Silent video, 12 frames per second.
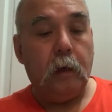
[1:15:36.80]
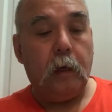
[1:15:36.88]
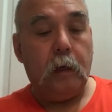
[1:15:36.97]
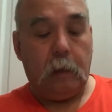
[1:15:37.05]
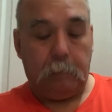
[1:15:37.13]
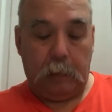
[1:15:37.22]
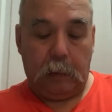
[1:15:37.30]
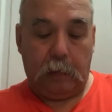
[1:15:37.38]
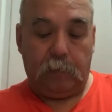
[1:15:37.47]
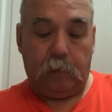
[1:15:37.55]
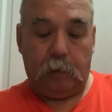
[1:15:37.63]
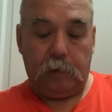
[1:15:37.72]
I mean, like for
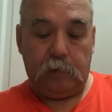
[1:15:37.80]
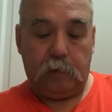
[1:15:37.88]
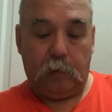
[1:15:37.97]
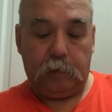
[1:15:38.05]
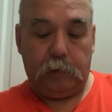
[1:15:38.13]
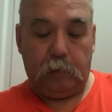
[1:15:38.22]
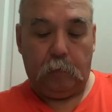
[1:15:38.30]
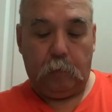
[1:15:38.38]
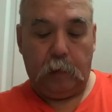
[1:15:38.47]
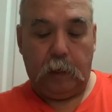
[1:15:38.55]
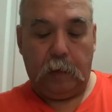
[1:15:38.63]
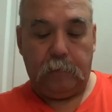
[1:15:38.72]
construction or what
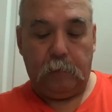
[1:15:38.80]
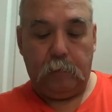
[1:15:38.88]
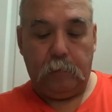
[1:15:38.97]
have you.